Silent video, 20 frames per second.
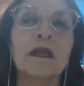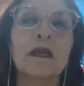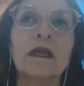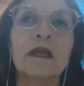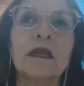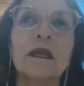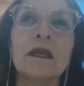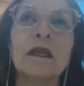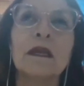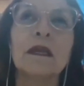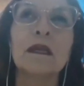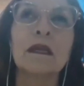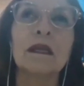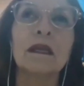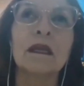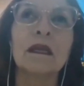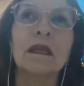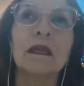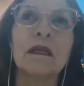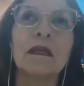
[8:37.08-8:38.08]

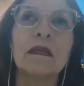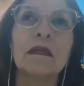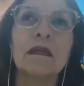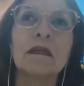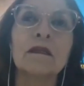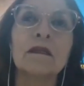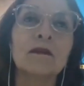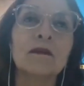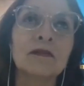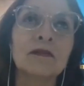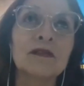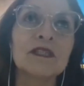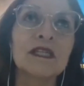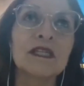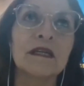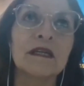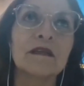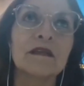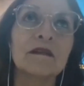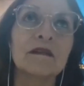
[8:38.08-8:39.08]
in those
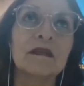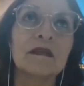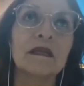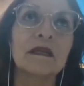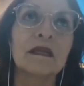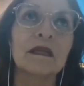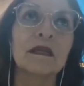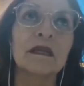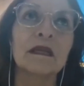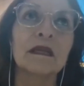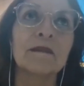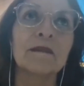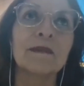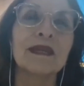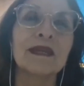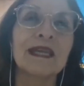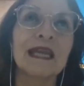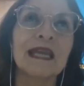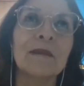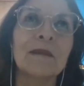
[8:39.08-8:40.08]
years. It
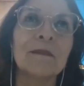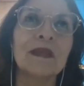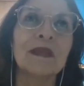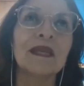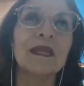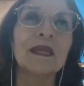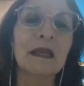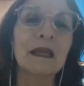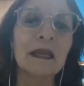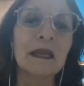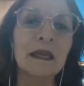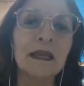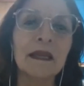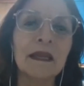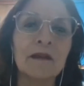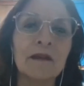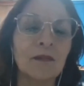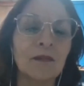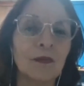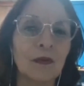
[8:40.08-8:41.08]
became very
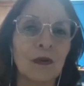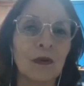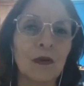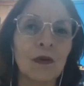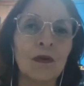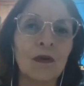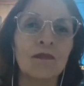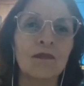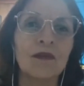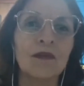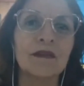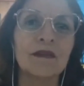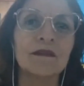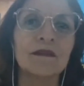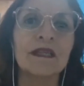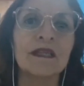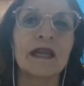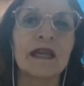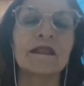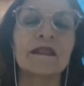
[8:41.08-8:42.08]
clear for all of us
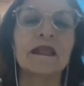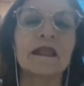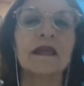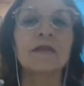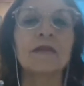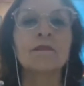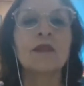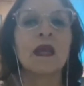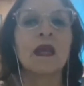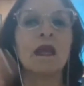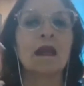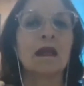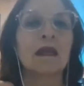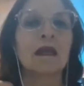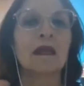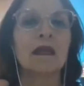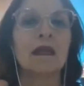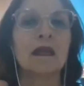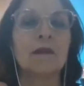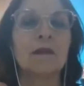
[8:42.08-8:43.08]
that the
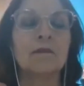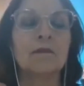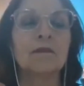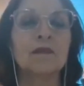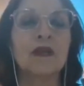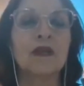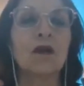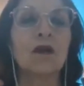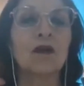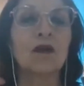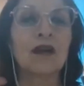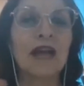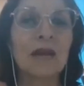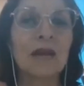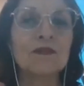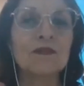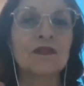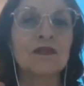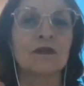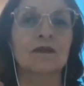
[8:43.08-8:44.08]

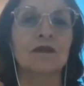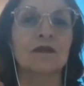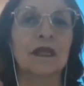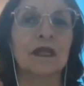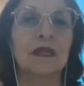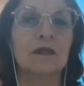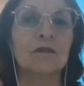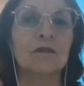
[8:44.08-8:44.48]
corruption that